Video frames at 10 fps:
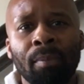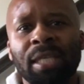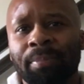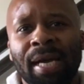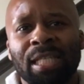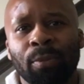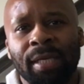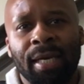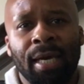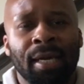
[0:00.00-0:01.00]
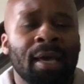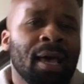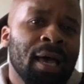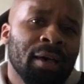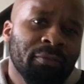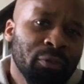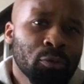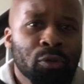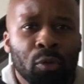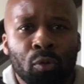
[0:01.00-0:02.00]
This past weekend, a
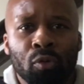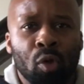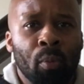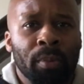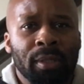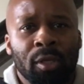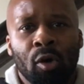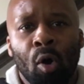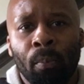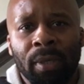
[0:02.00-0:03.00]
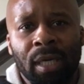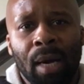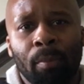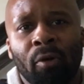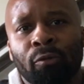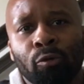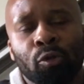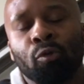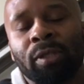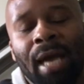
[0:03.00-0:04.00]
few schools opened up, or a few
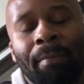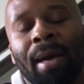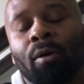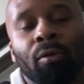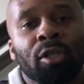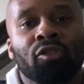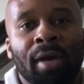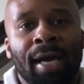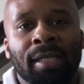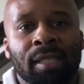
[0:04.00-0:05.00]
schools got back on the track.